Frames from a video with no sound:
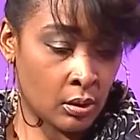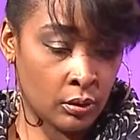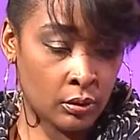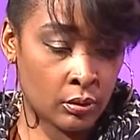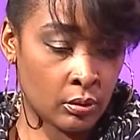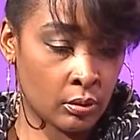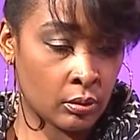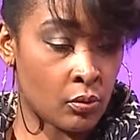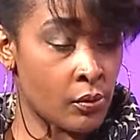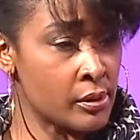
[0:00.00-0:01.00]
you're
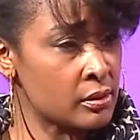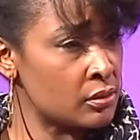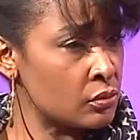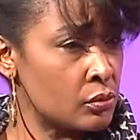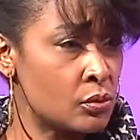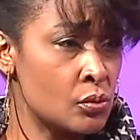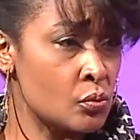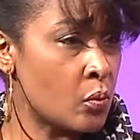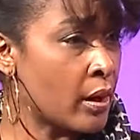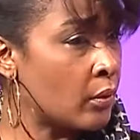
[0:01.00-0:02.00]
going to do
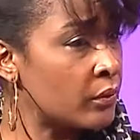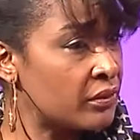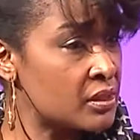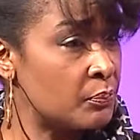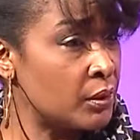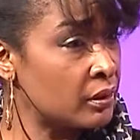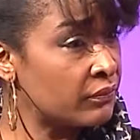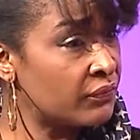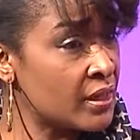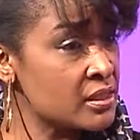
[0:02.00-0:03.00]
what with it? Put it in
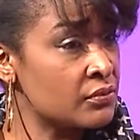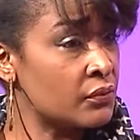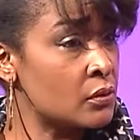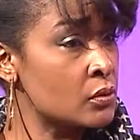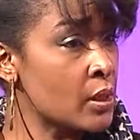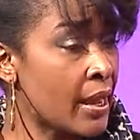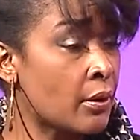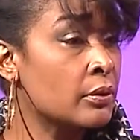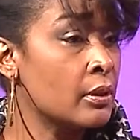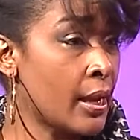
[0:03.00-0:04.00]
festivals? How
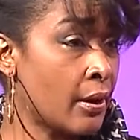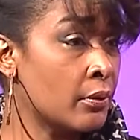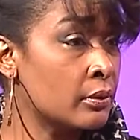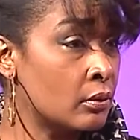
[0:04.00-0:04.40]
are you